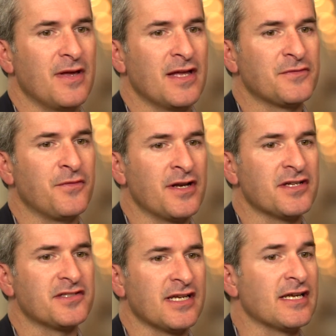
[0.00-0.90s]
it's fun
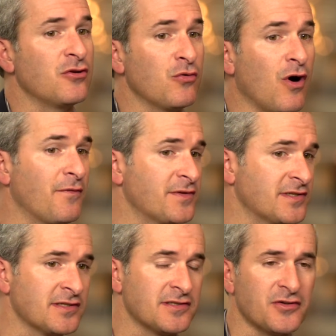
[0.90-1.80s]
to see new
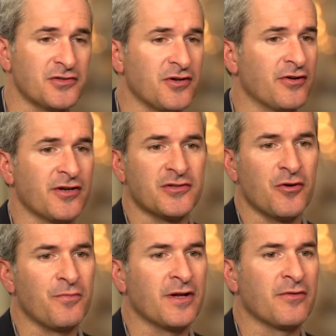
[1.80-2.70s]
offices. Australia is
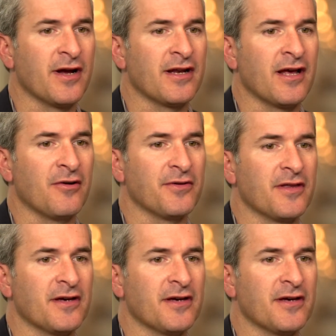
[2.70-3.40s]
opening right now with